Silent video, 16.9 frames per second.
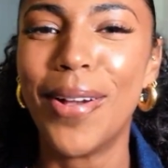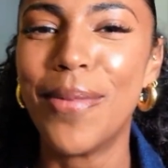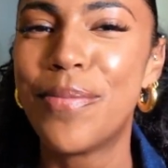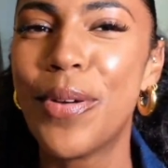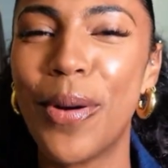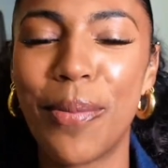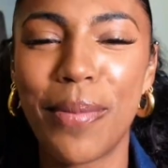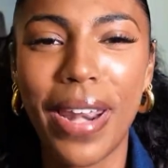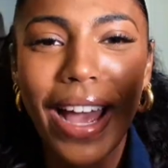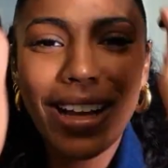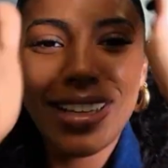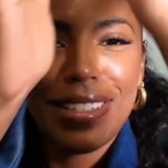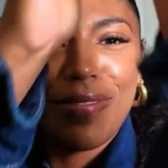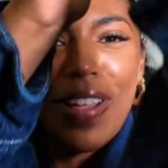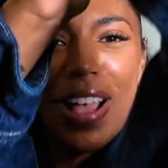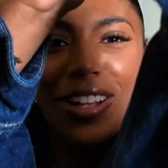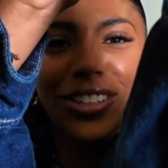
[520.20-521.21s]
Boom.
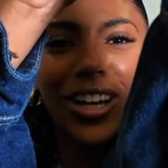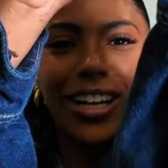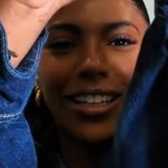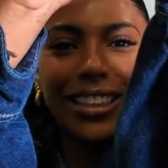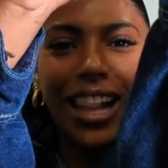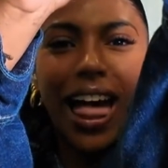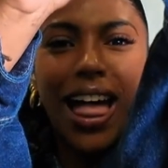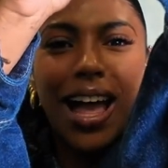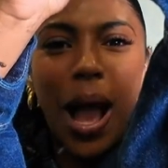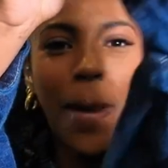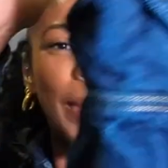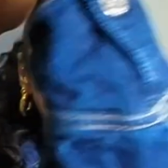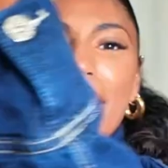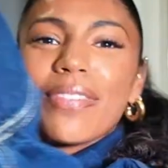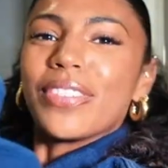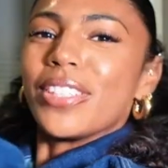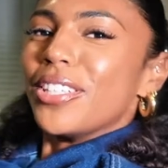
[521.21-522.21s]
Next, foul shot. I'm a
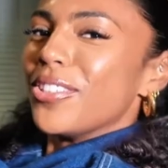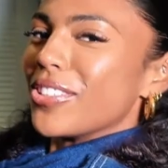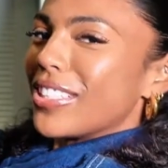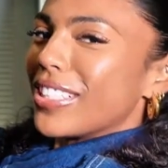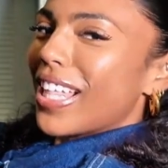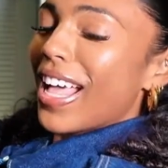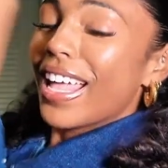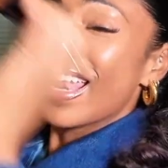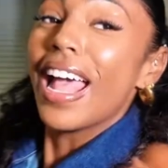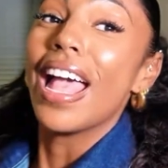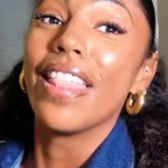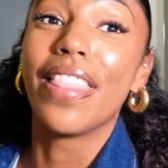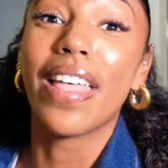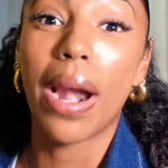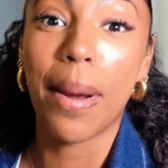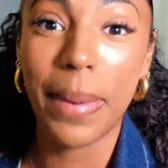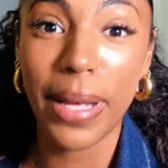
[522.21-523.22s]
lefty. You see that?
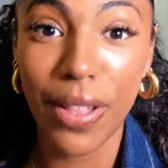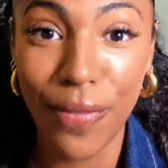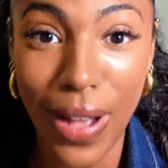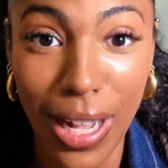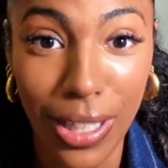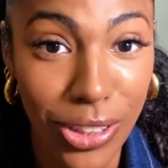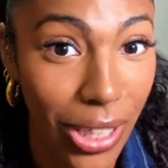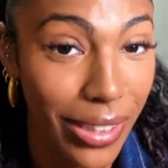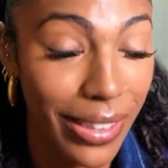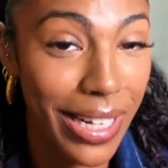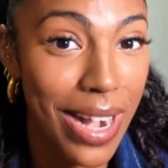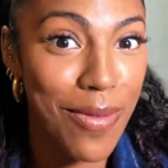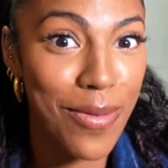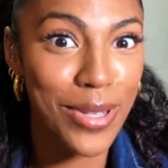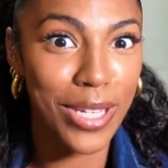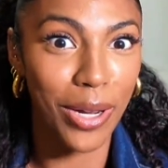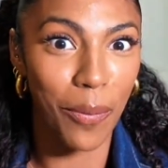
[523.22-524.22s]
Then I made the foul shot. Then
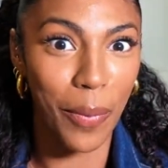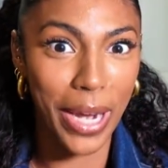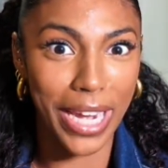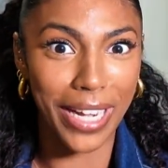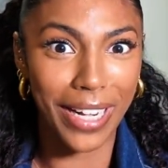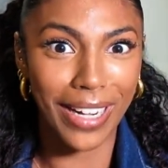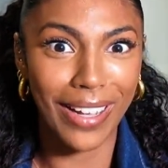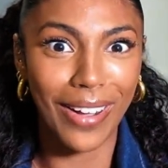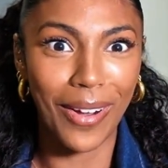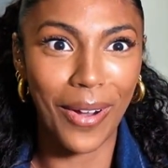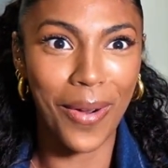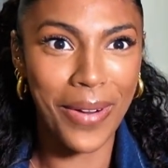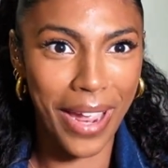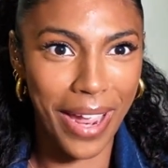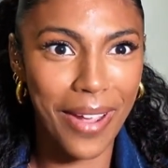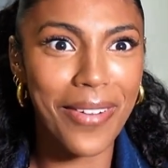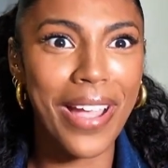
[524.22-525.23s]
everyone's like, wait,
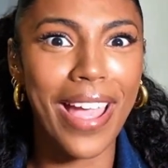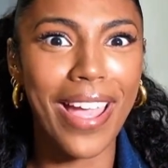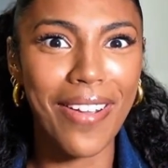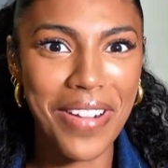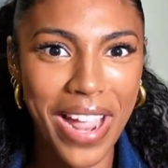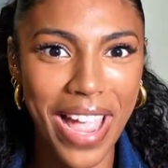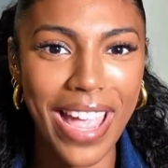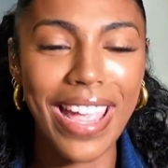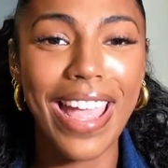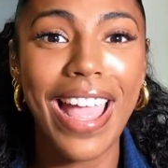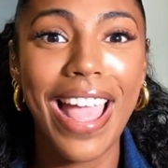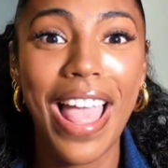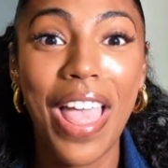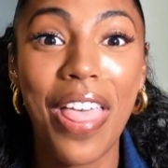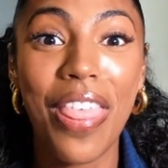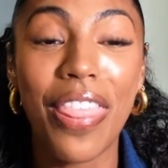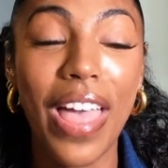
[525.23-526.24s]
okay.
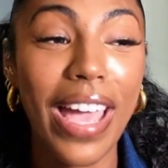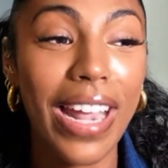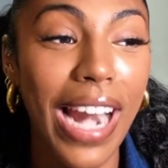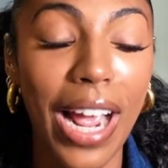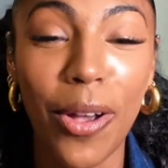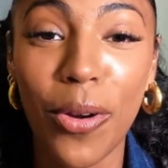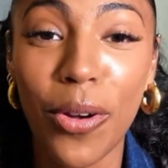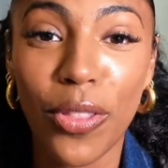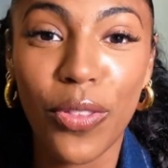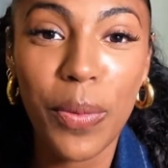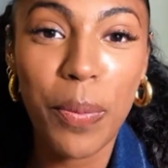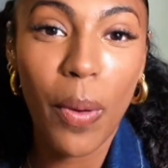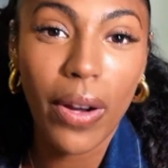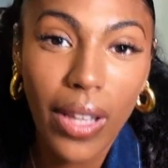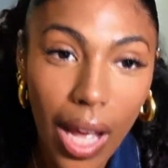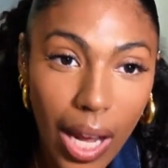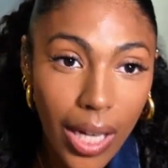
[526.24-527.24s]
Then I go to the
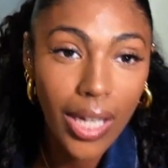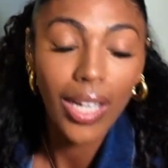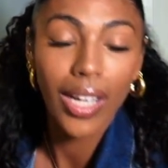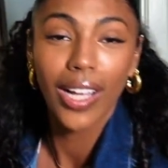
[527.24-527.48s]
3-point line.